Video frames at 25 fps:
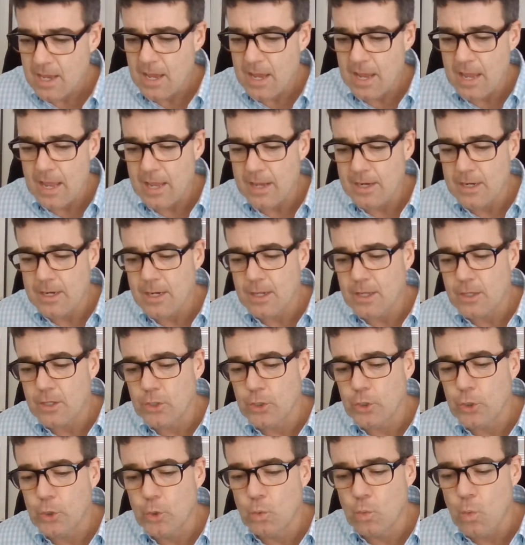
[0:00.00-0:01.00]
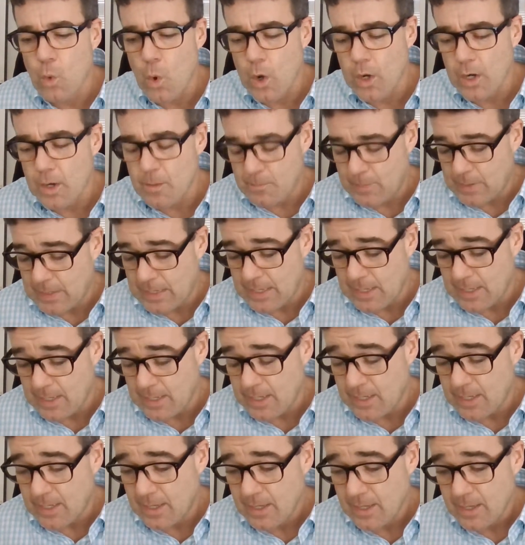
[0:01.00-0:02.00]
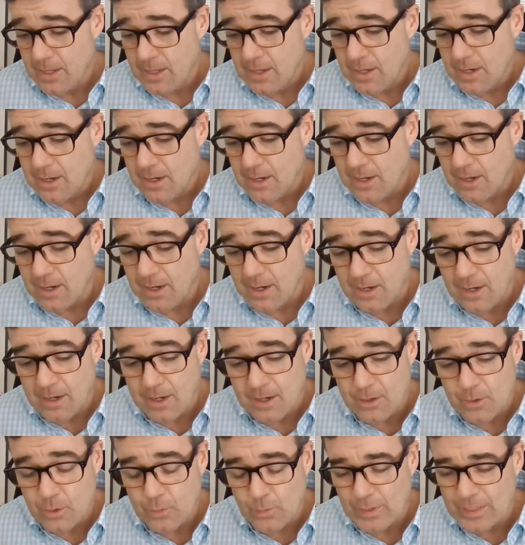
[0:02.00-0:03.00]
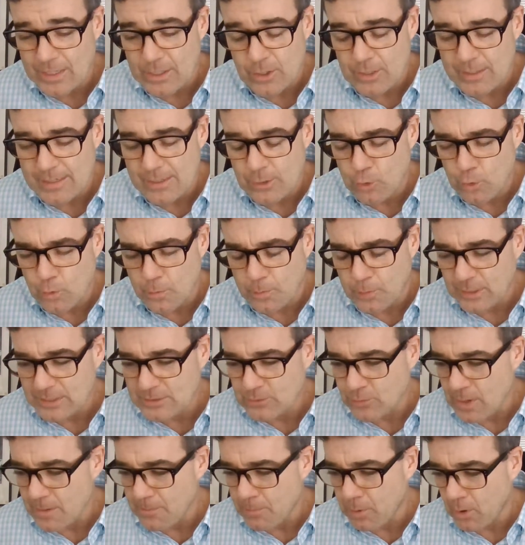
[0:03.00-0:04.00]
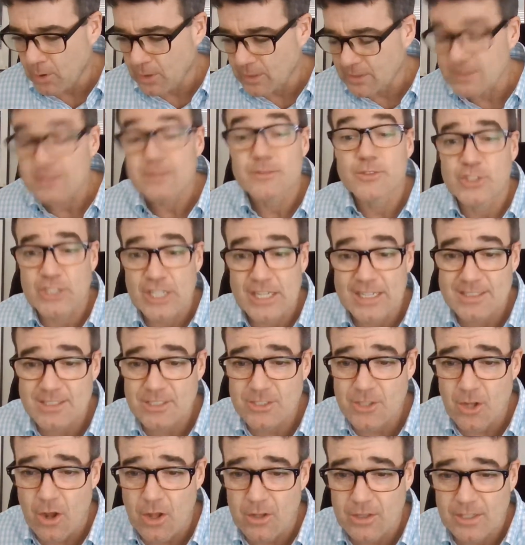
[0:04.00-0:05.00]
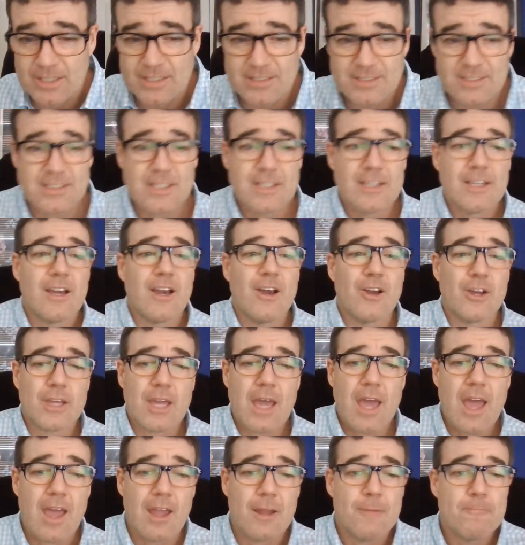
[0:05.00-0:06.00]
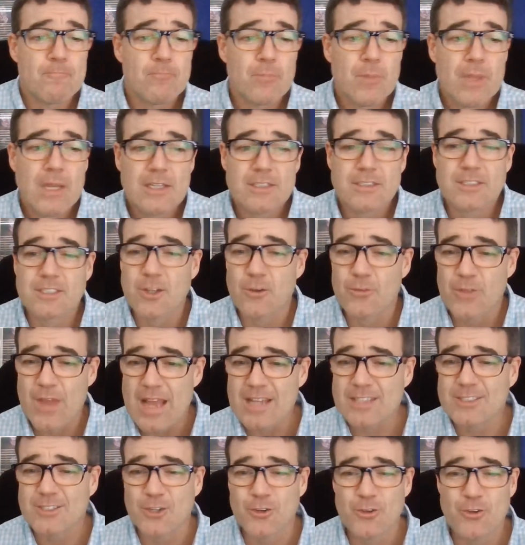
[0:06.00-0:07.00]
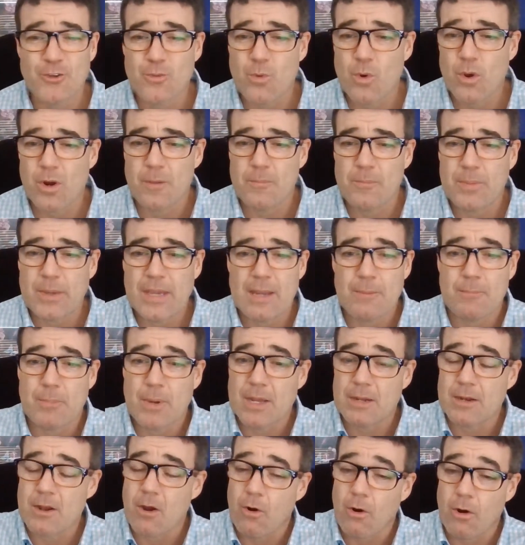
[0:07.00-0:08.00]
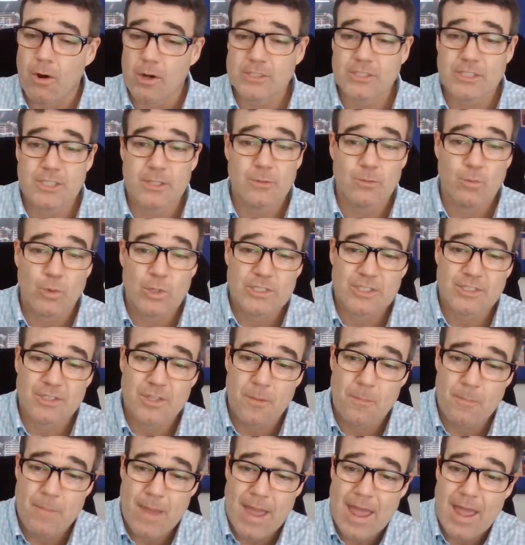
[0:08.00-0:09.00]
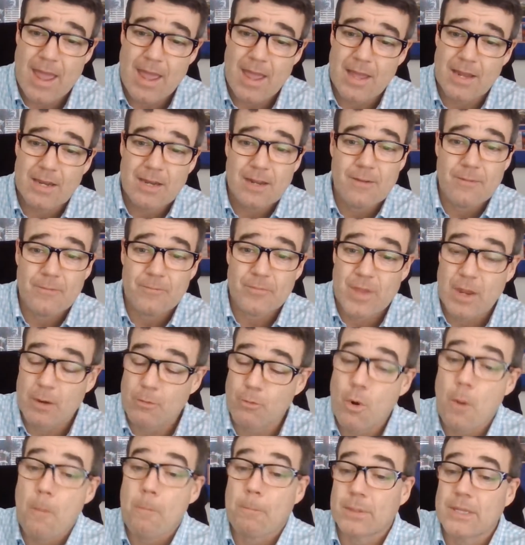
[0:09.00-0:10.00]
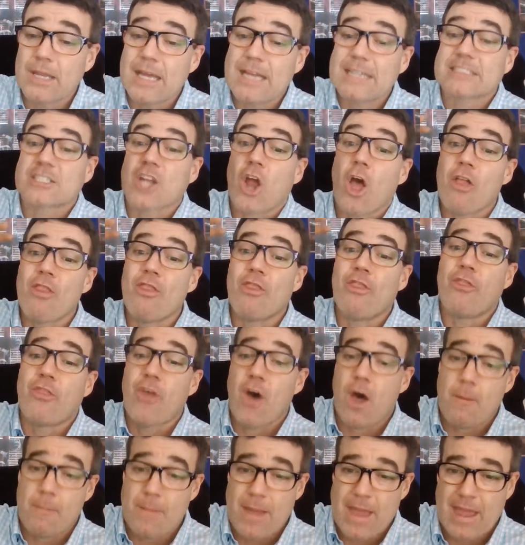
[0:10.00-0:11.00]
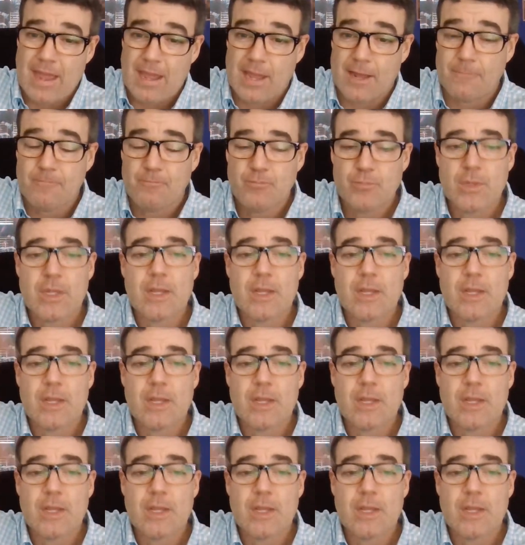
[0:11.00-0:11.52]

And you want to be, and who replaced Ray Perkins? Gene Stallings. Okay, so that's who you want to be. But Harsin was the man that replaced the man.